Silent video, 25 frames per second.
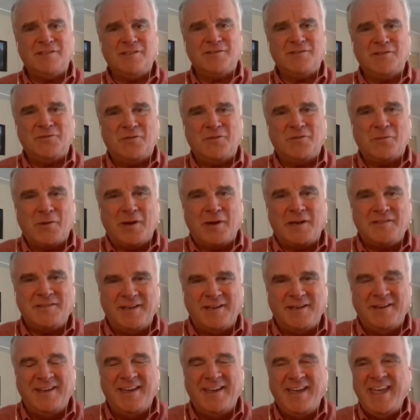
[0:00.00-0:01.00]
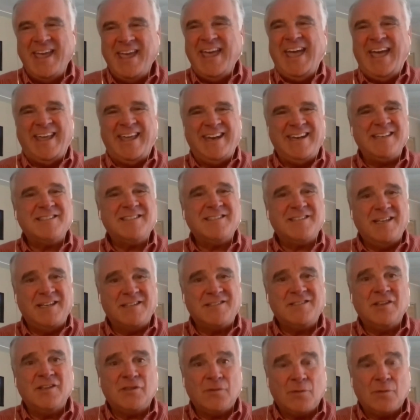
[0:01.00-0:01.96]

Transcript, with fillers: It's a threat to, and it's a